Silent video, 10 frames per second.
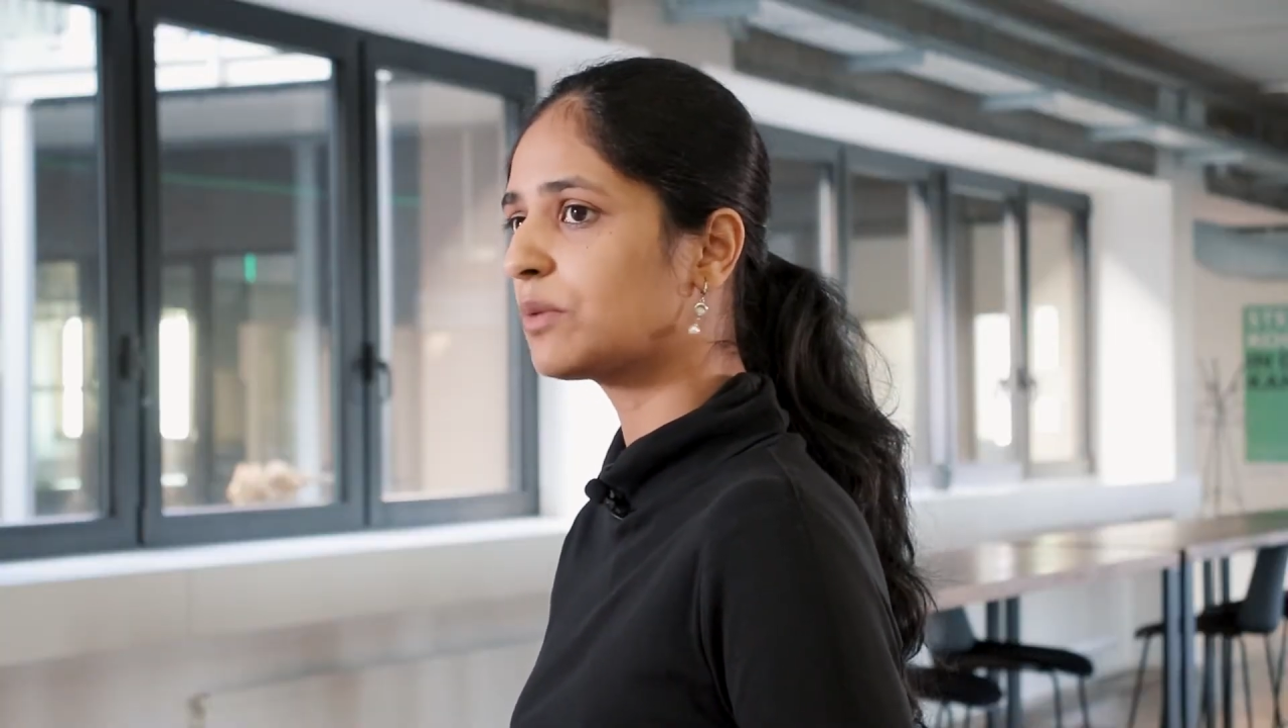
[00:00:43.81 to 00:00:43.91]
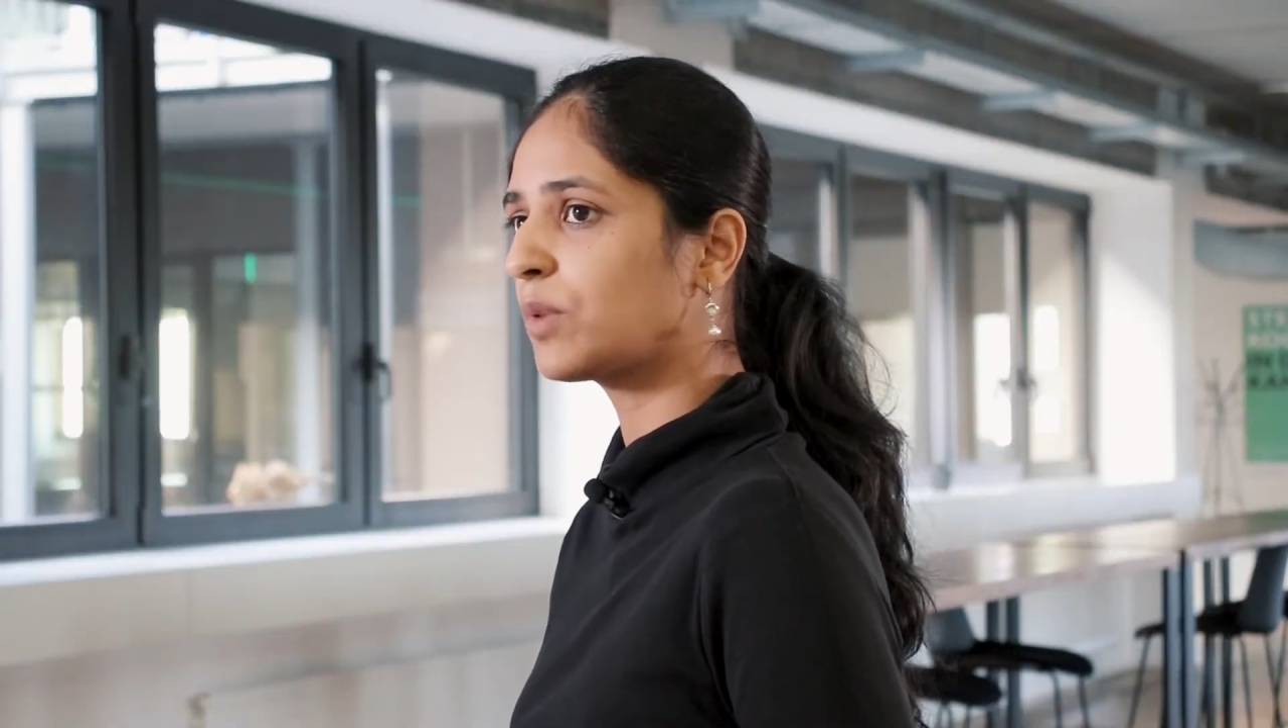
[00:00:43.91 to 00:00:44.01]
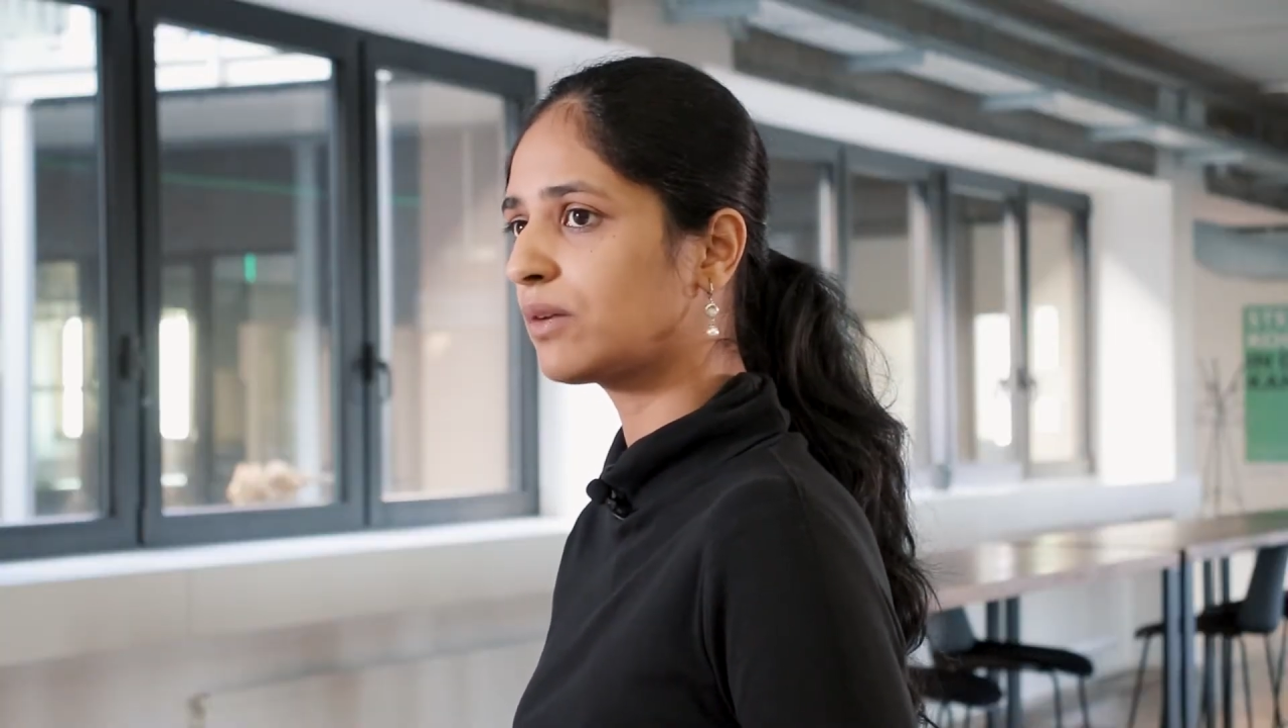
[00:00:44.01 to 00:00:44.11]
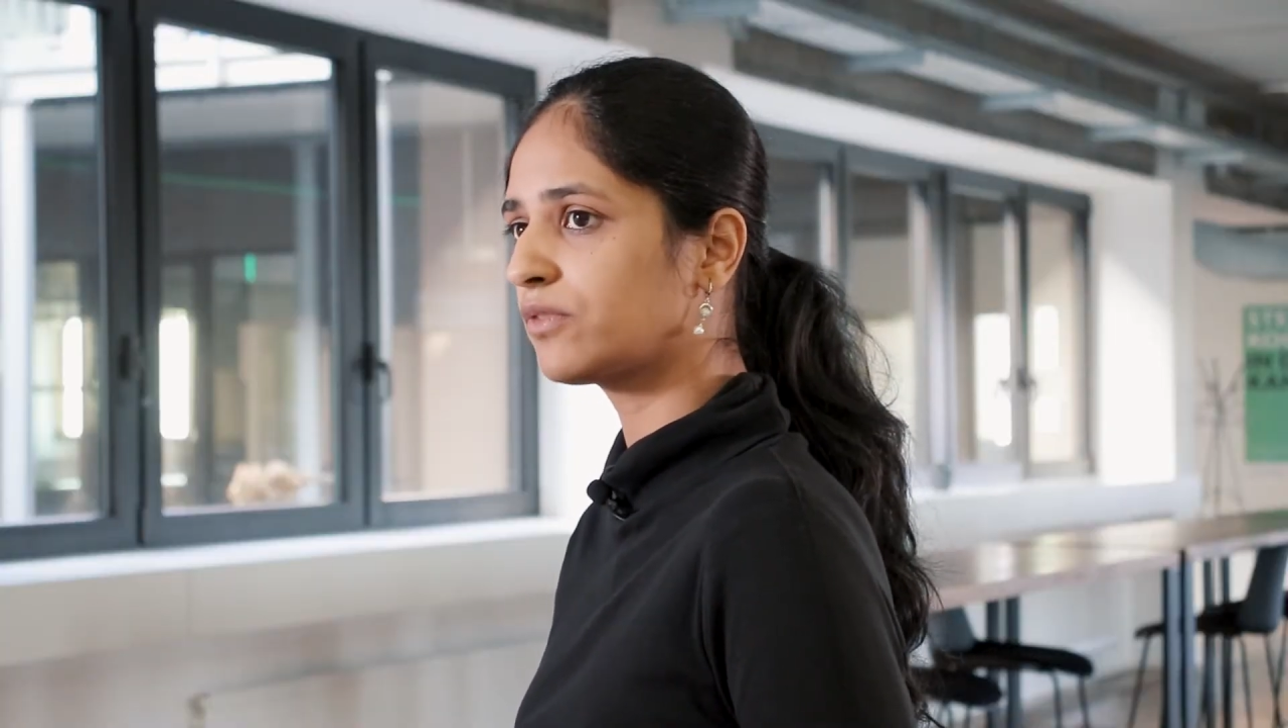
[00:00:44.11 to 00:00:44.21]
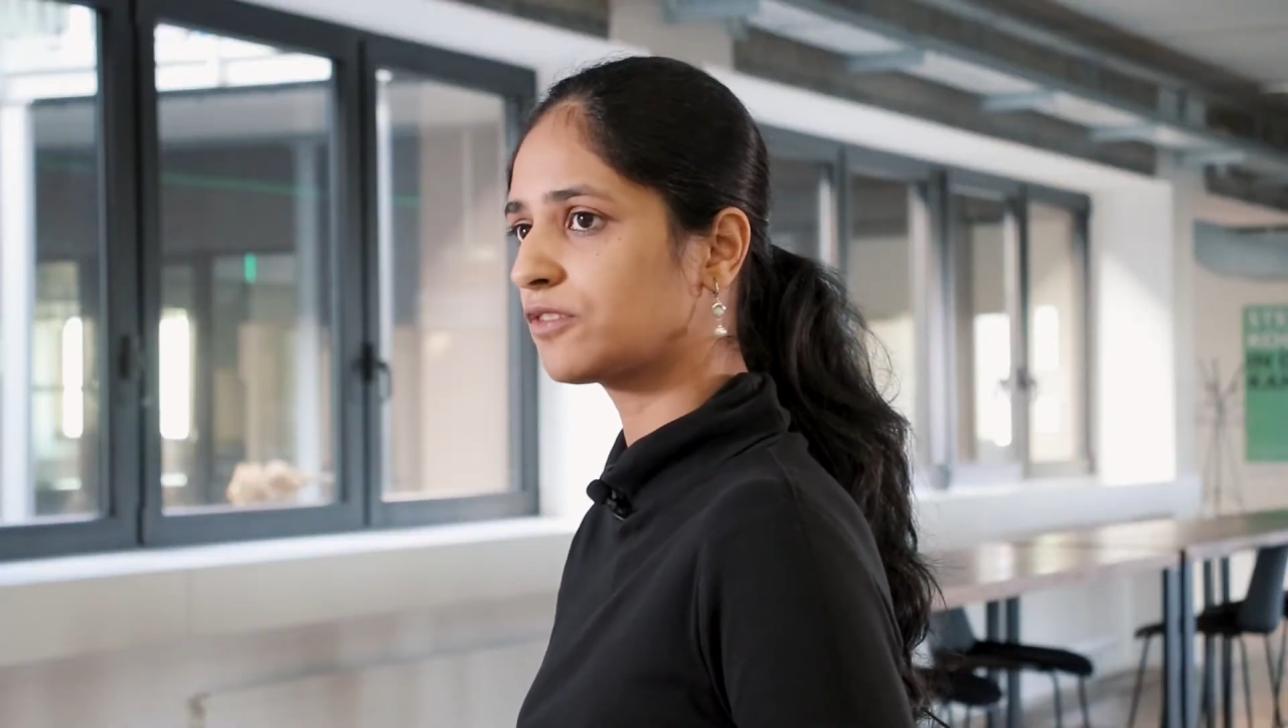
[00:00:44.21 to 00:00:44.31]

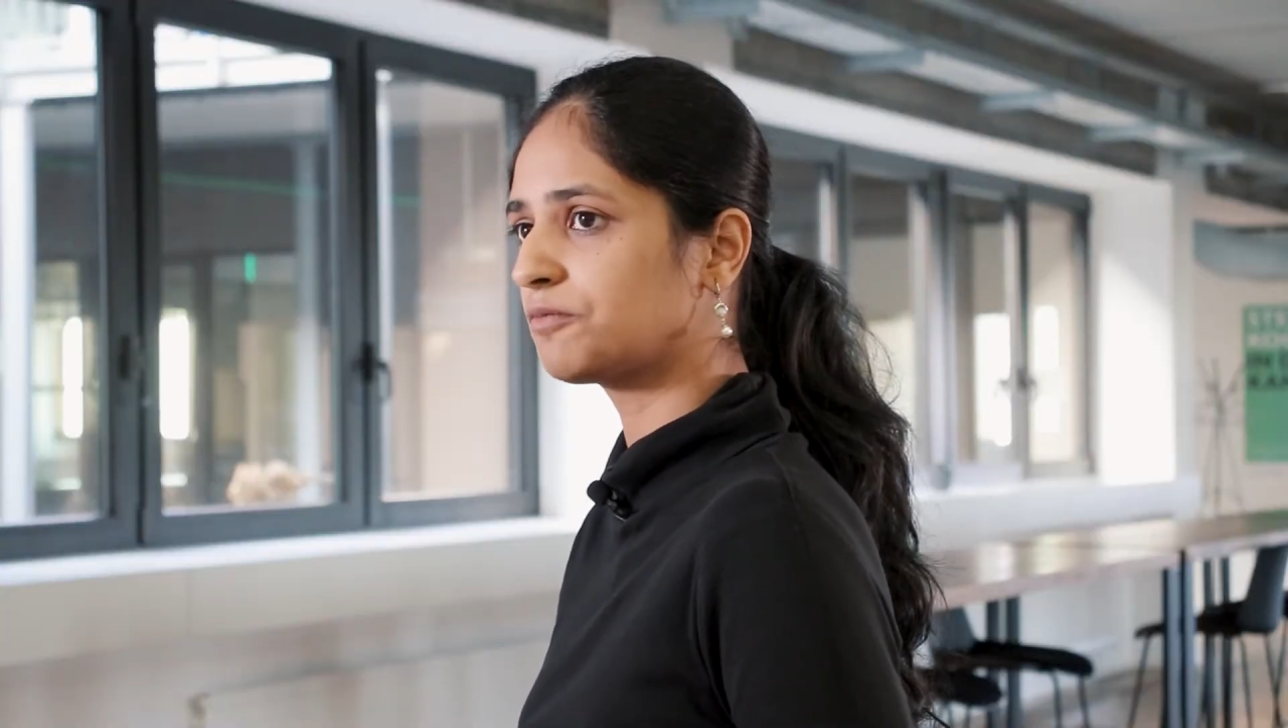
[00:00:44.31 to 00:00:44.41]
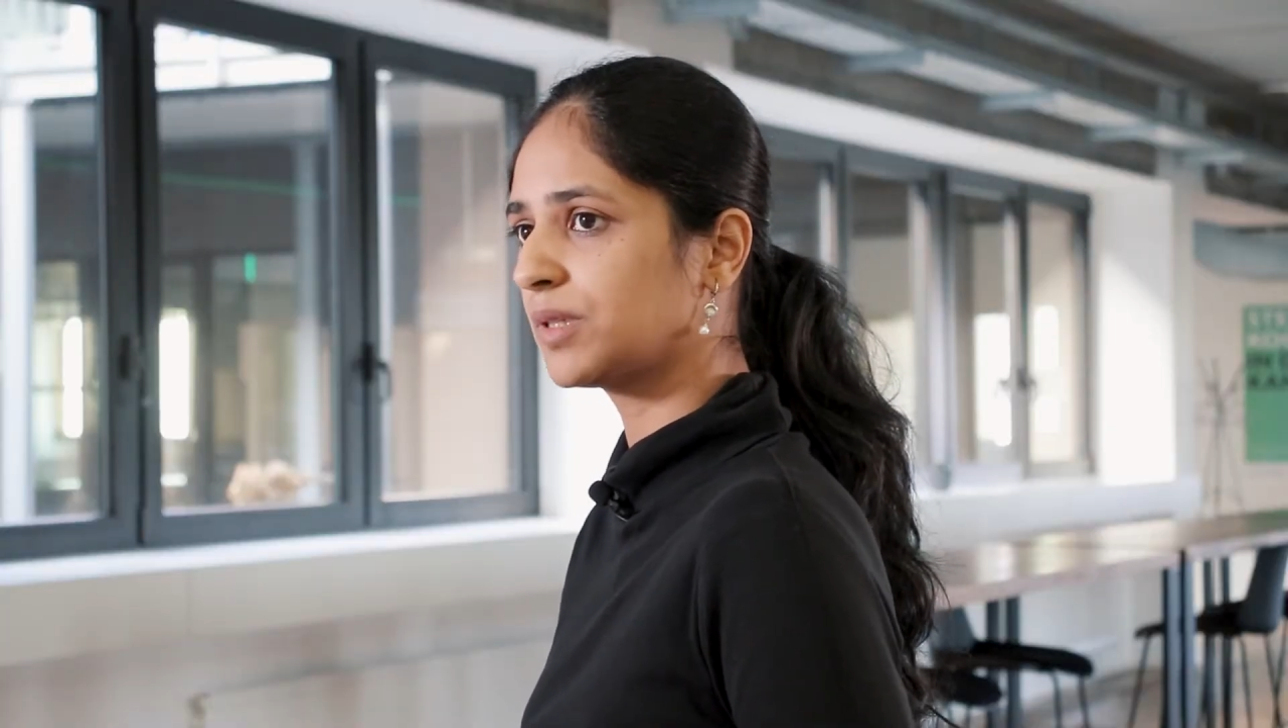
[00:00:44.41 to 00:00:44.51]
why we have